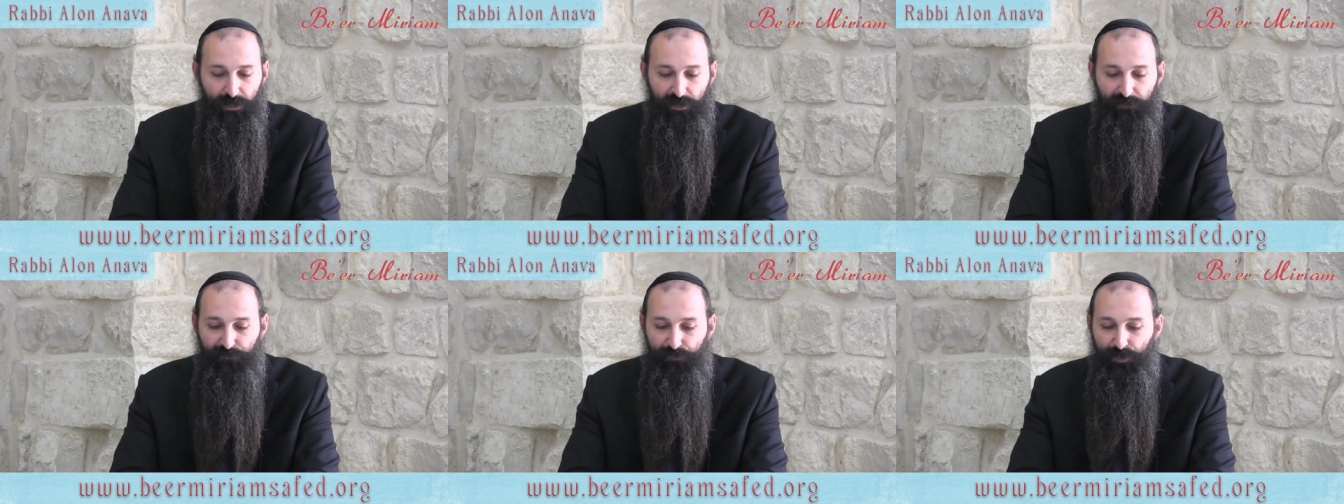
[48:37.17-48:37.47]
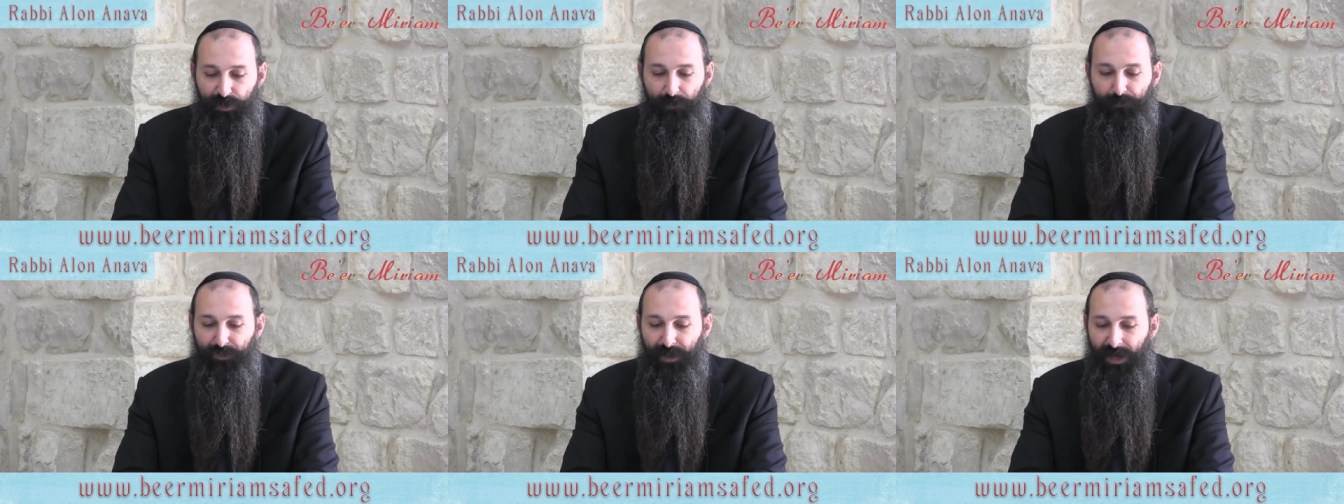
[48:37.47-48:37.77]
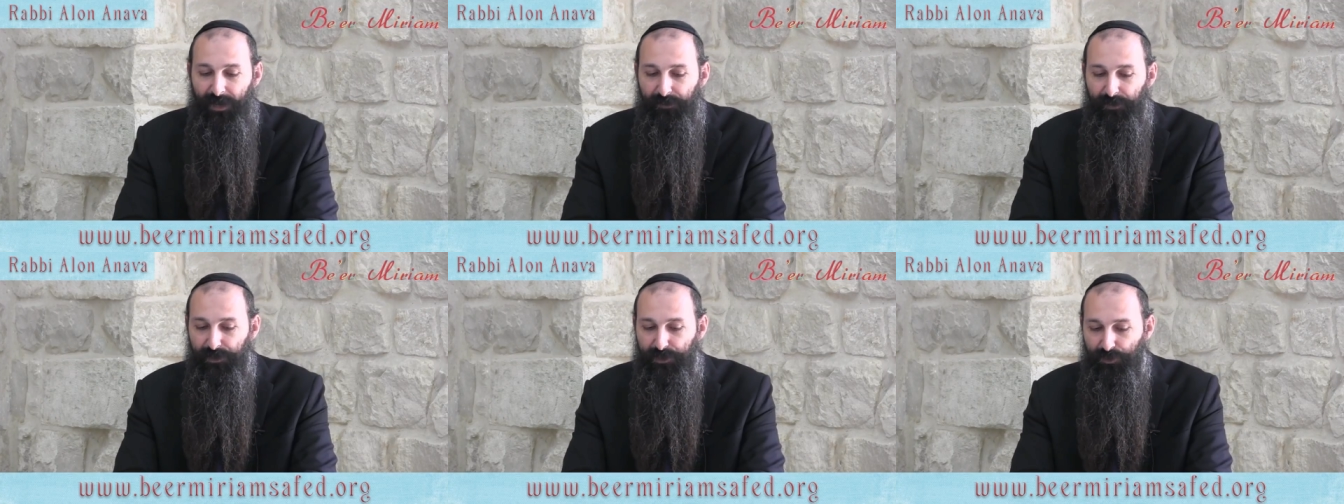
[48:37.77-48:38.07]
If we
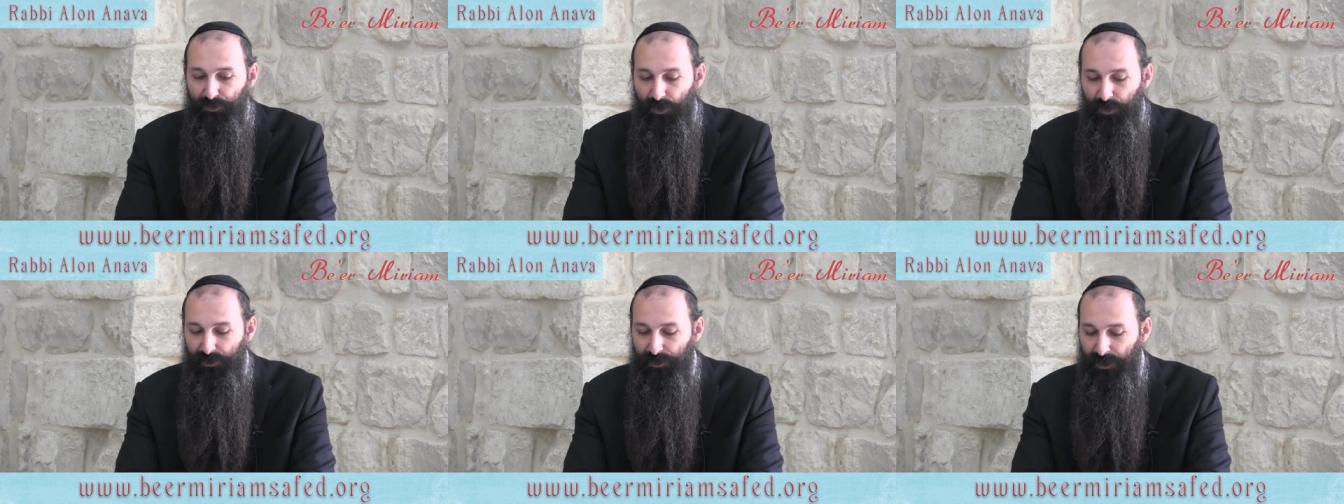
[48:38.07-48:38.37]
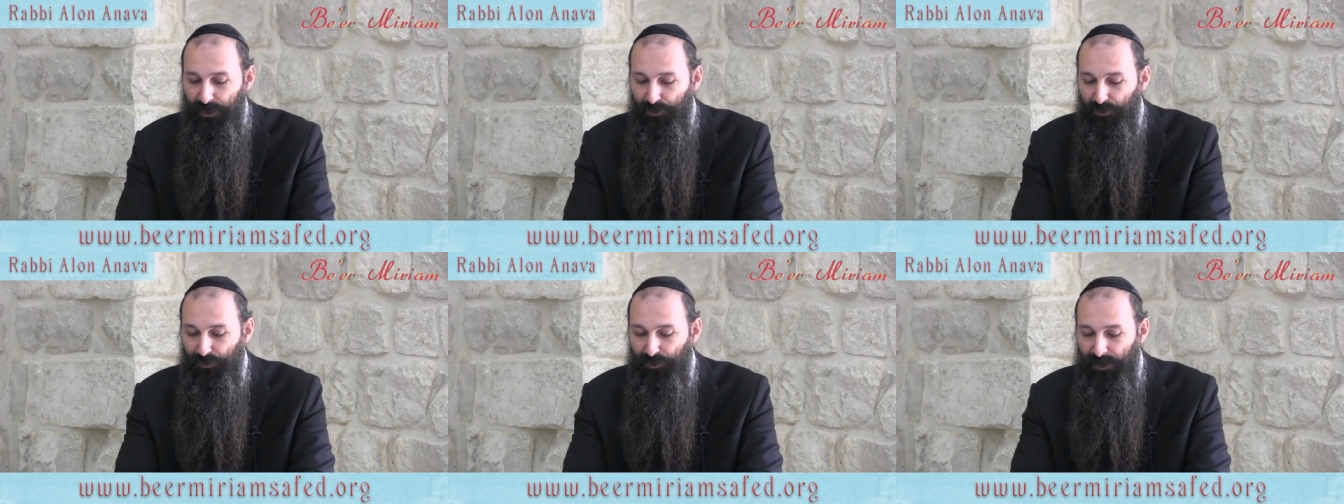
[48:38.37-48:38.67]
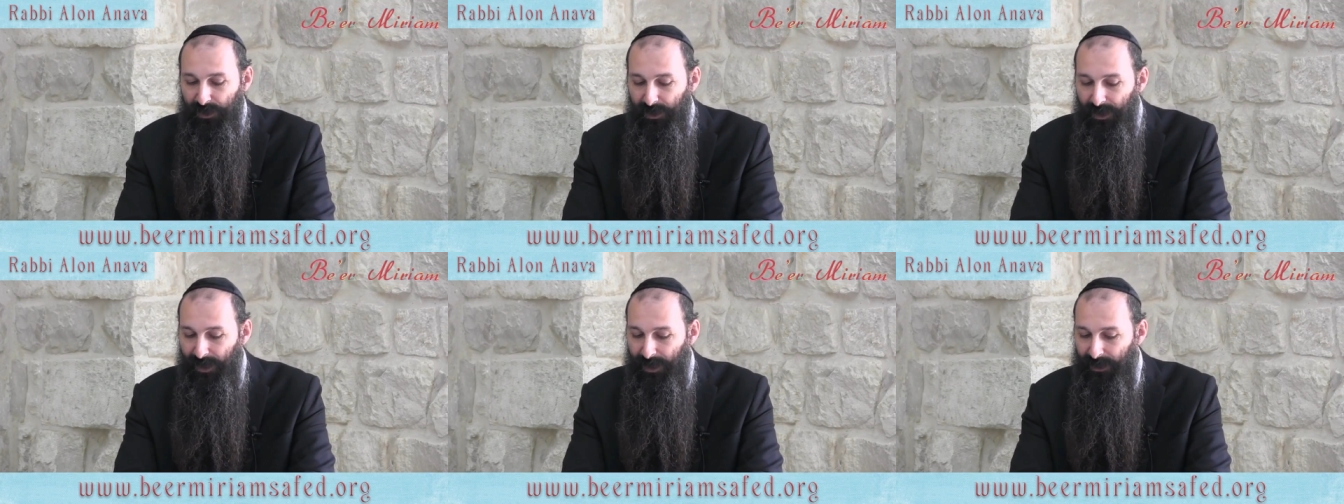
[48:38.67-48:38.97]
apply this to our day to
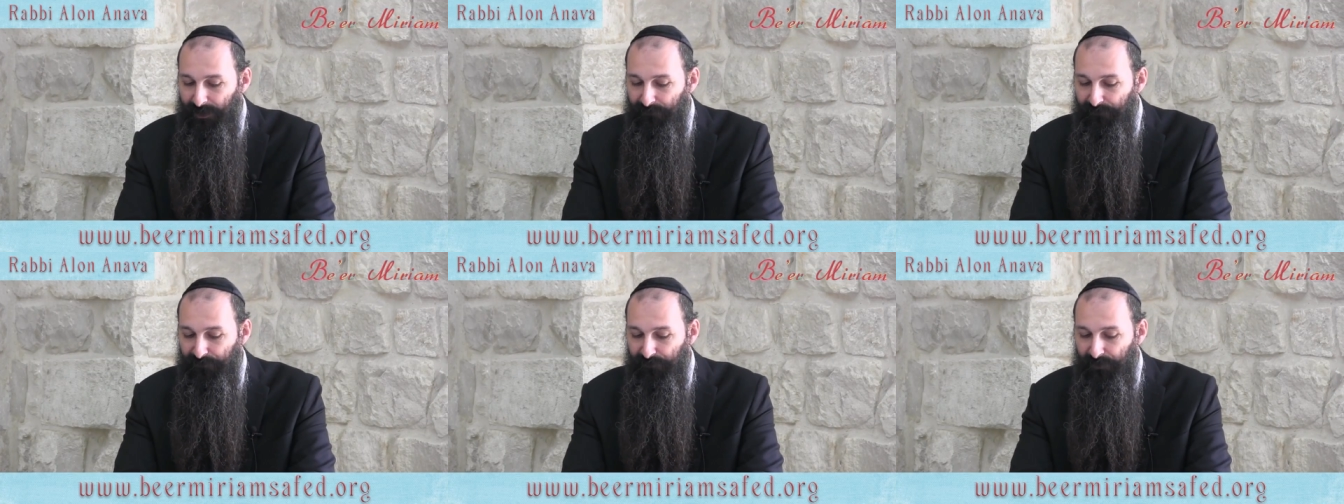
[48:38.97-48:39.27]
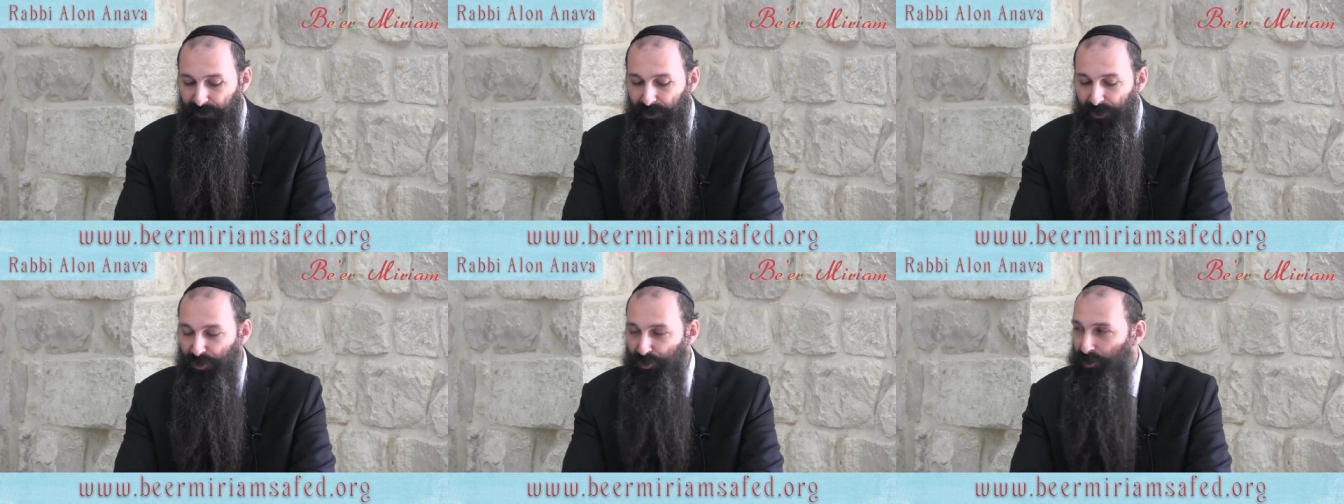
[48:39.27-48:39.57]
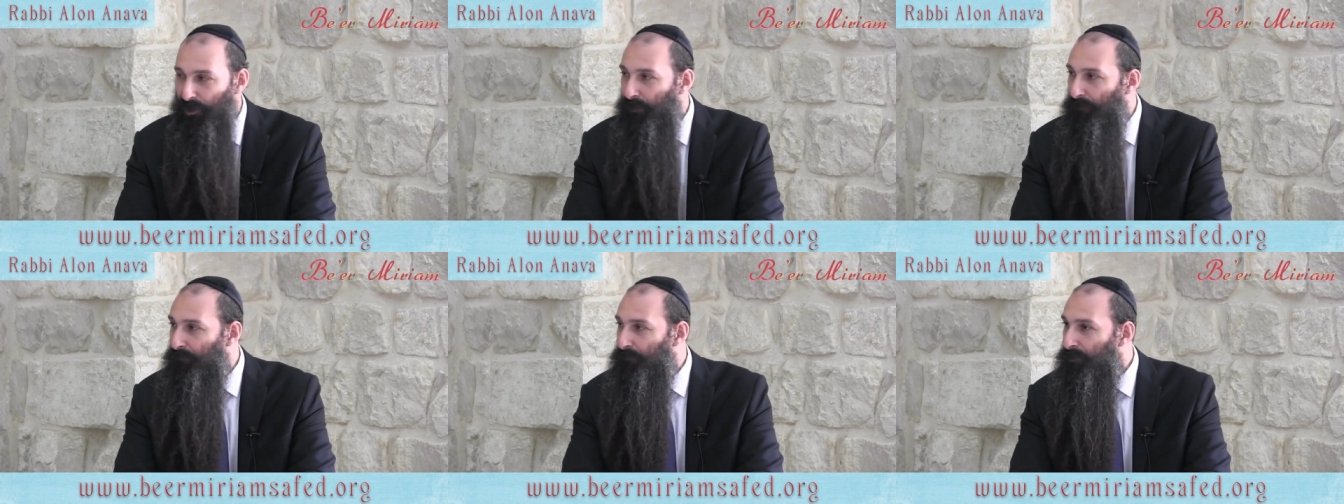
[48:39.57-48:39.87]
day life, that
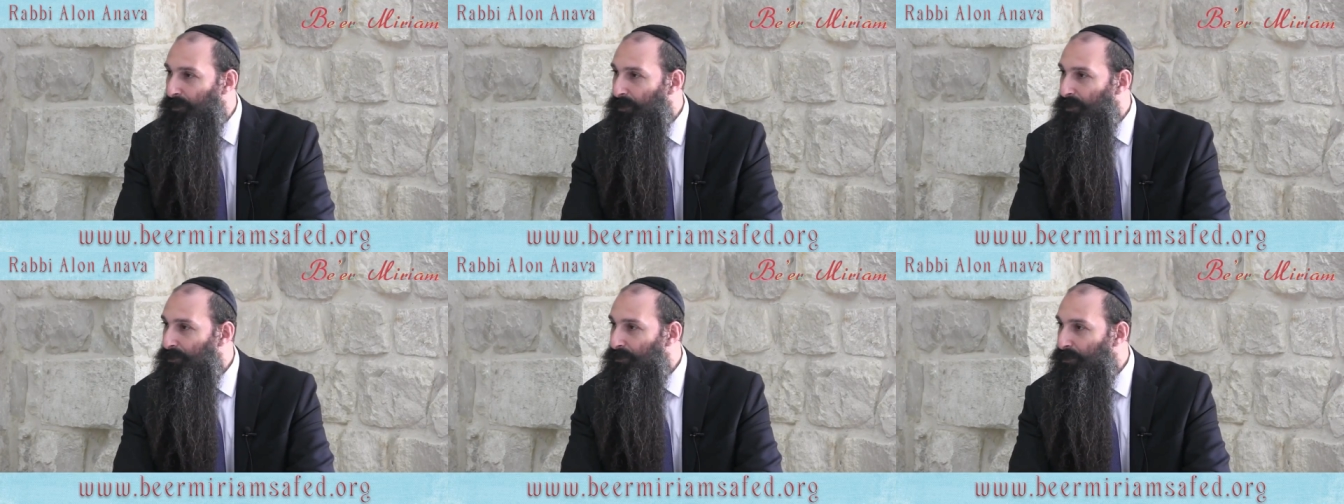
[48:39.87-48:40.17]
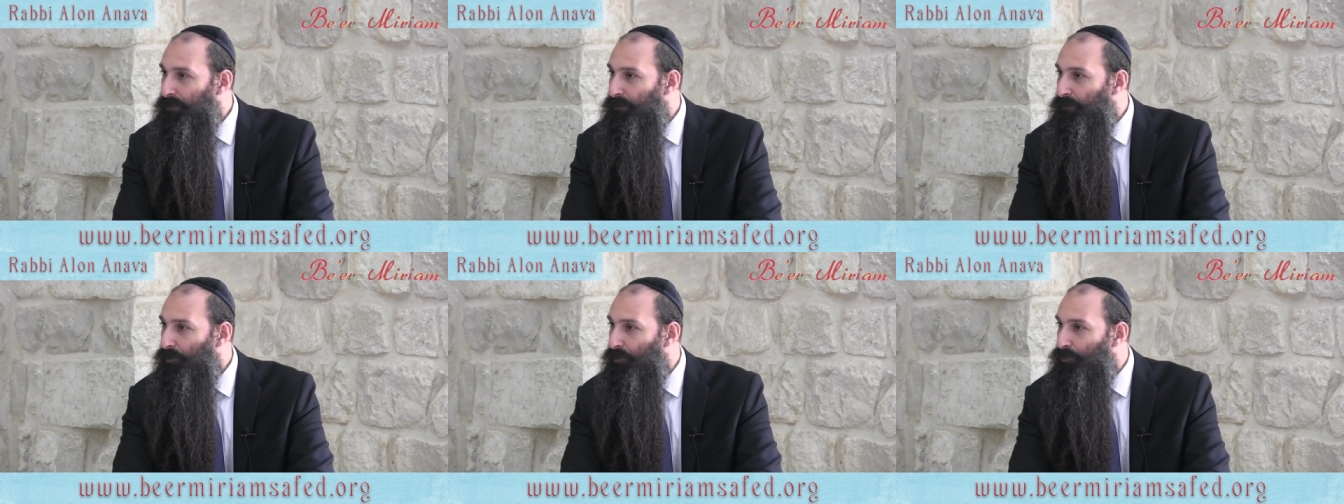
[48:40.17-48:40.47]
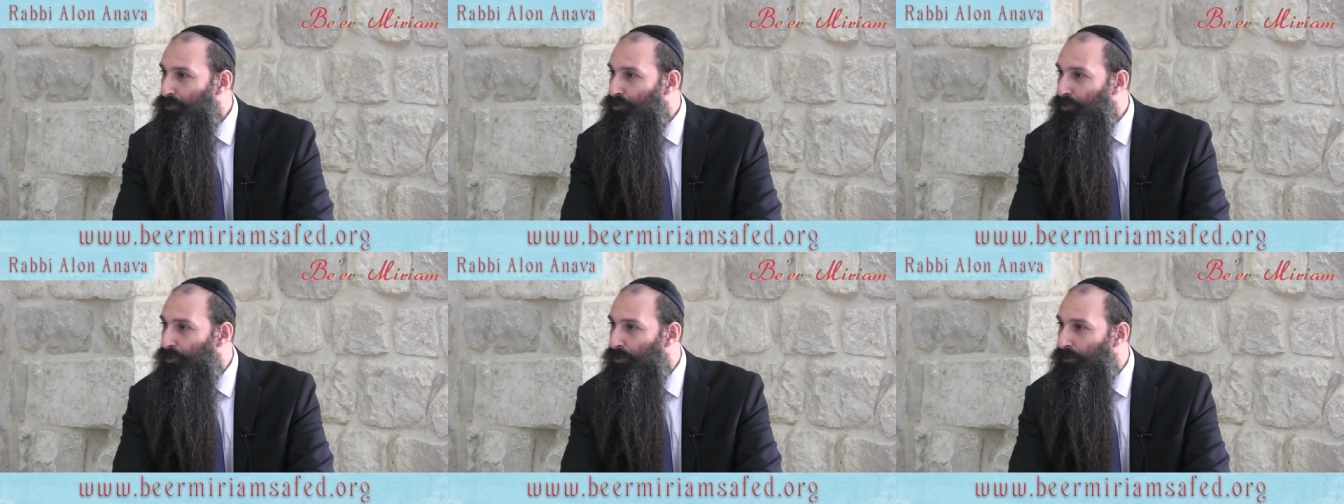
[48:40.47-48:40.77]
Hashem is in
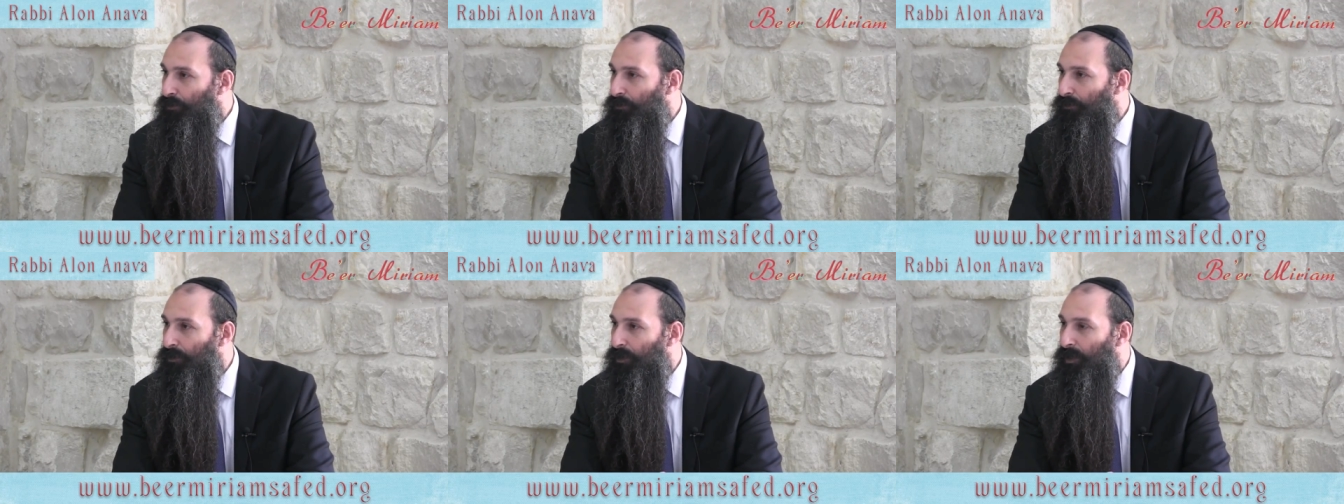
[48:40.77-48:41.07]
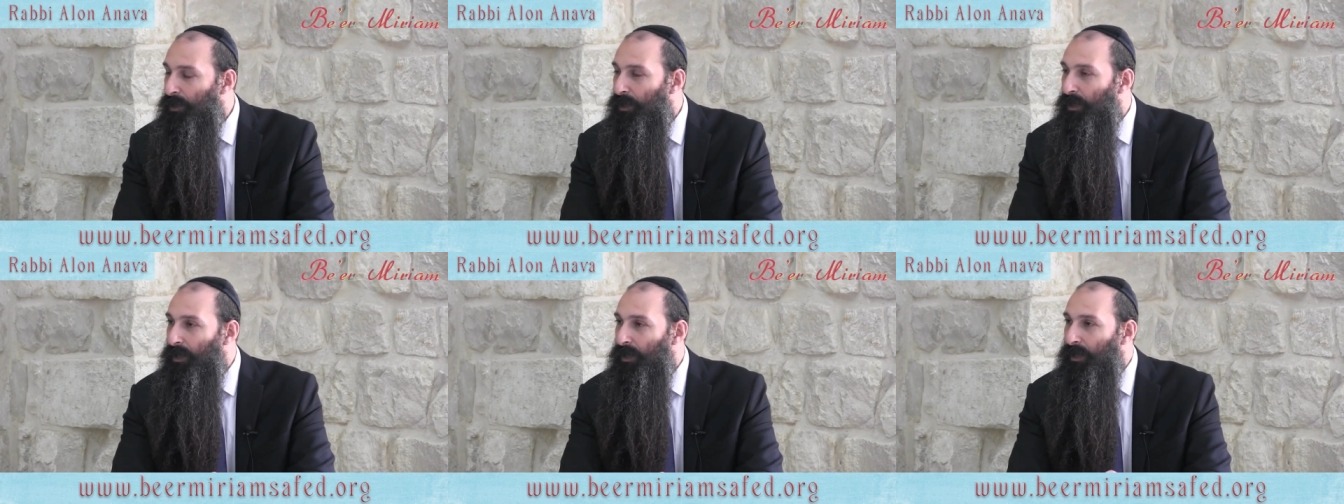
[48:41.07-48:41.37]
control,